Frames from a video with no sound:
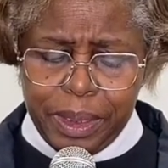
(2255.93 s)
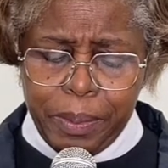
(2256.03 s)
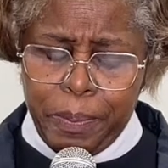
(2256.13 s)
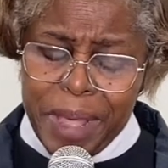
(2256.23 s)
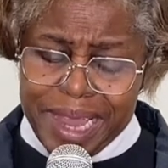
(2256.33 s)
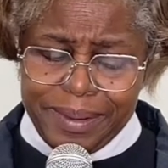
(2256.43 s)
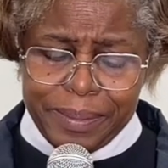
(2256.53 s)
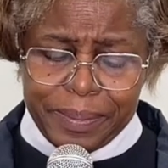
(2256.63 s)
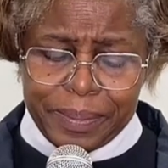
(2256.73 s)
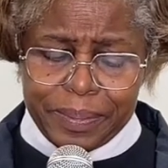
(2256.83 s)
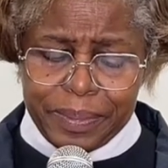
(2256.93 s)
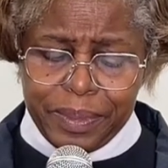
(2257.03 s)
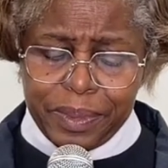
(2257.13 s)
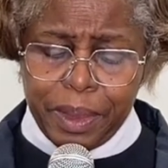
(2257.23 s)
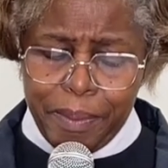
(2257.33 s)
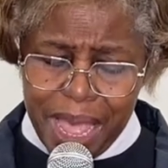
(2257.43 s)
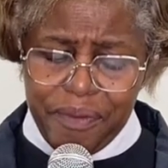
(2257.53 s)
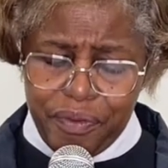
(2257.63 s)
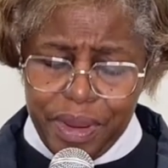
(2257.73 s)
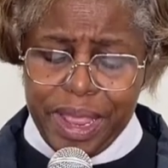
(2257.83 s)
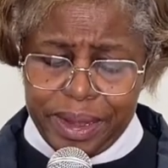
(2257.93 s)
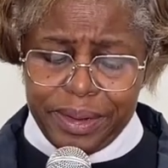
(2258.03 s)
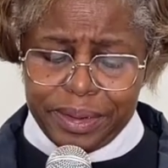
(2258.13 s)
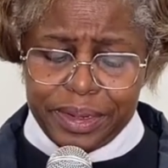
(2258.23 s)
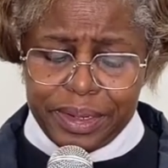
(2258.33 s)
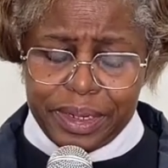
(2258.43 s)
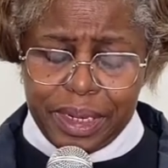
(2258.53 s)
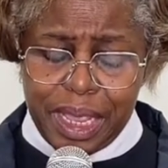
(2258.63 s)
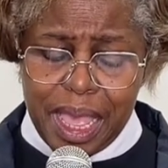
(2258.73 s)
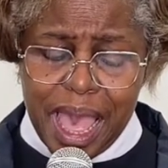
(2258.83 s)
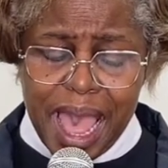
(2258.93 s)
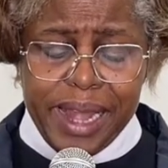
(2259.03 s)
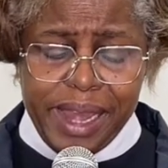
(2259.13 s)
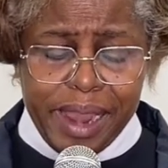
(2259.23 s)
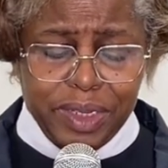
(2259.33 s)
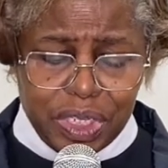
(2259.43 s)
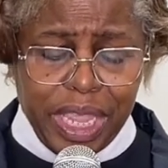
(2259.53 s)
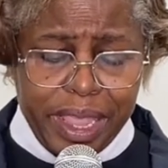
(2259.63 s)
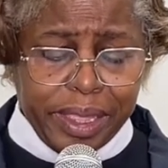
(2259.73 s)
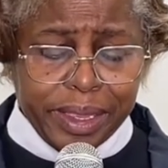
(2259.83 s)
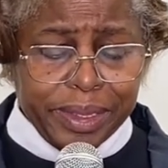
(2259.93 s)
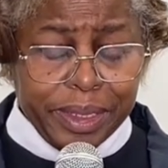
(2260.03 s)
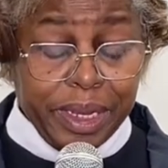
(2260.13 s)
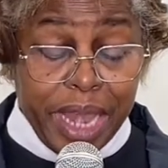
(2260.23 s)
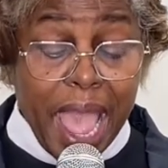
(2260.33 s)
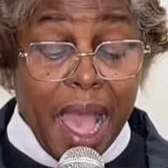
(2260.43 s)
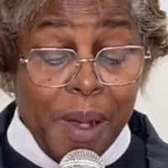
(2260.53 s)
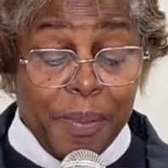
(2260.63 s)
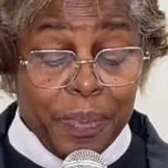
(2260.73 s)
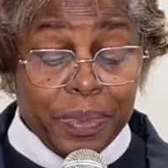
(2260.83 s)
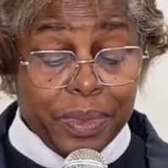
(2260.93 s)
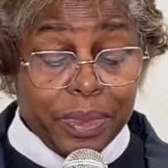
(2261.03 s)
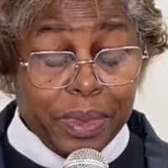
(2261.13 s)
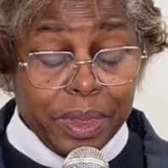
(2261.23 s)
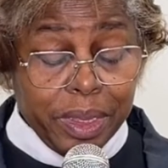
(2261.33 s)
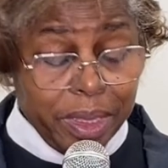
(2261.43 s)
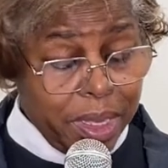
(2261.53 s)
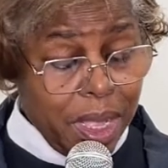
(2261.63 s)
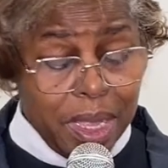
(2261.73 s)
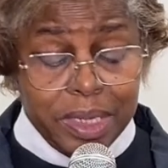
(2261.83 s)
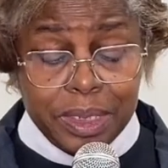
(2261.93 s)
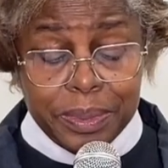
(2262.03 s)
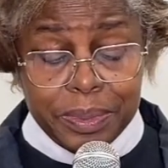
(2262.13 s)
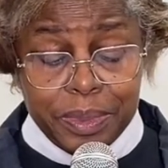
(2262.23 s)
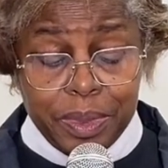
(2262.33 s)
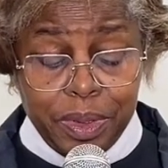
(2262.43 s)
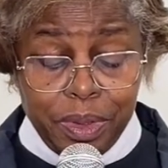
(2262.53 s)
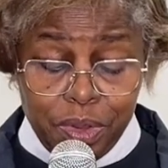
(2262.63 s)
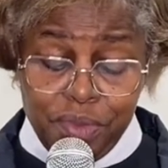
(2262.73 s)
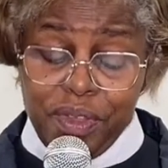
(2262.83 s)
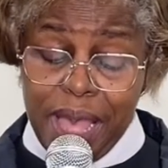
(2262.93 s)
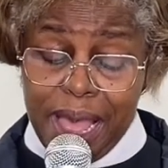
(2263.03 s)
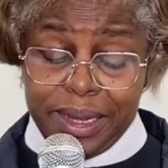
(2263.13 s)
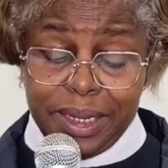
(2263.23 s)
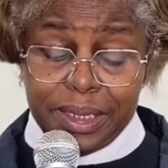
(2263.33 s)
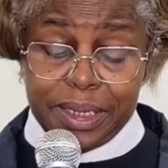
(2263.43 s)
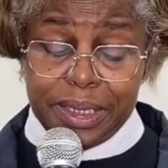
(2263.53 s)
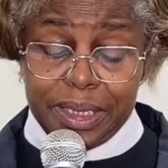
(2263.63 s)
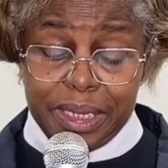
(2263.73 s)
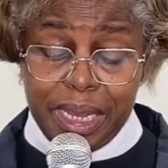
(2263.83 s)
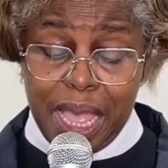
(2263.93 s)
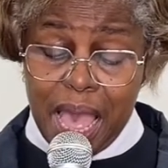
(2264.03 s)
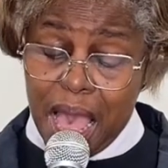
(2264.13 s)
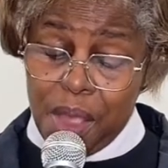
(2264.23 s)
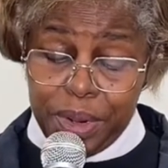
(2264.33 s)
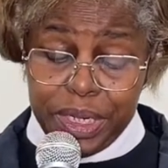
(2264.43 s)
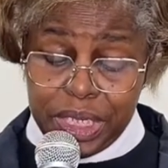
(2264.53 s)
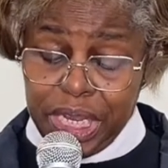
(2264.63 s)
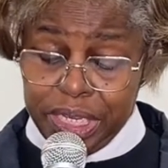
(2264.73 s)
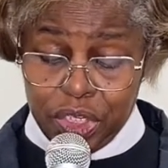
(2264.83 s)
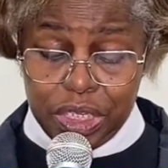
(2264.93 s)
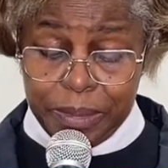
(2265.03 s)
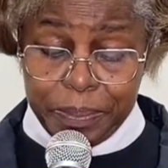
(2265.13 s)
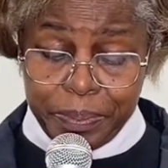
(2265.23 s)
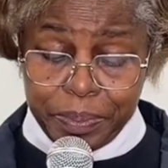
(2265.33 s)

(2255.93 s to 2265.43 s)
But, my friend, I dare say now, God, you've got our attention.